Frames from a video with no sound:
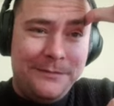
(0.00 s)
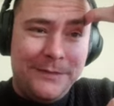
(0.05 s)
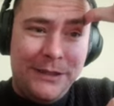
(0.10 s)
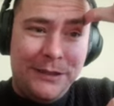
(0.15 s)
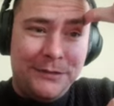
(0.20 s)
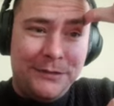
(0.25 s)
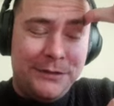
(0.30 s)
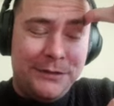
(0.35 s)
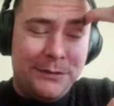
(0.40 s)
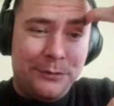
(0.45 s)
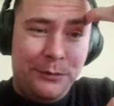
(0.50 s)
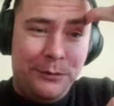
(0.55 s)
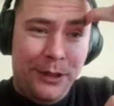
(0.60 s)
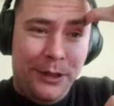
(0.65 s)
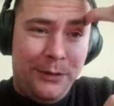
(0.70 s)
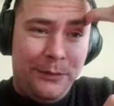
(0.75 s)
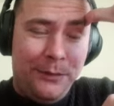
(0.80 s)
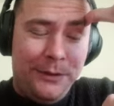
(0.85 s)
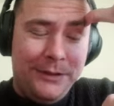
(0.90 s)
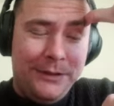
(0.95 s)
that was
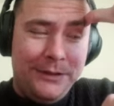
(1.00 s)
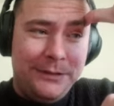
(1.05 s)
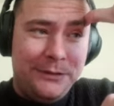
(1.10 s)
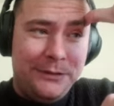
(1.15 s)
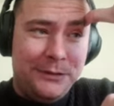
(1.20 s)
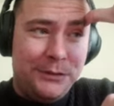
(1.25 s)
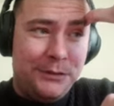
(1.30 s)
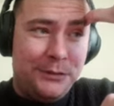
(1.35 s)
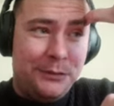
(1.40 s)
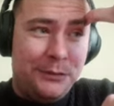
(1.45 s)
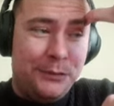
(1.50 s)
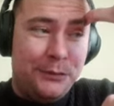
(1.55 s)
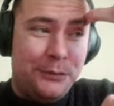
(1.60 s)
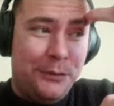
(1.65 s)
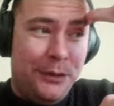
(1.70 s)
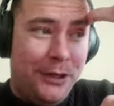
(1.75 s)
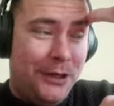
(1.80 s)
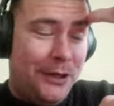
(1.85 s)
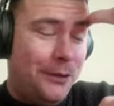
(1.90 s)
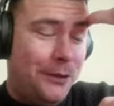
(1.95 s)
wow
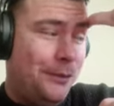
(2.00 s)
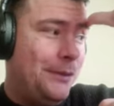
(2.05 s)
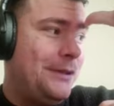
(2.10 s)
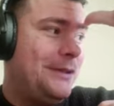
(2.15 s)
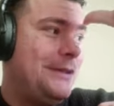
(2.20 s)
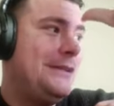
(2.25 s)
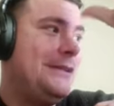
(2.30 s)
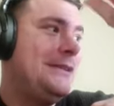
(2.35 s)
wow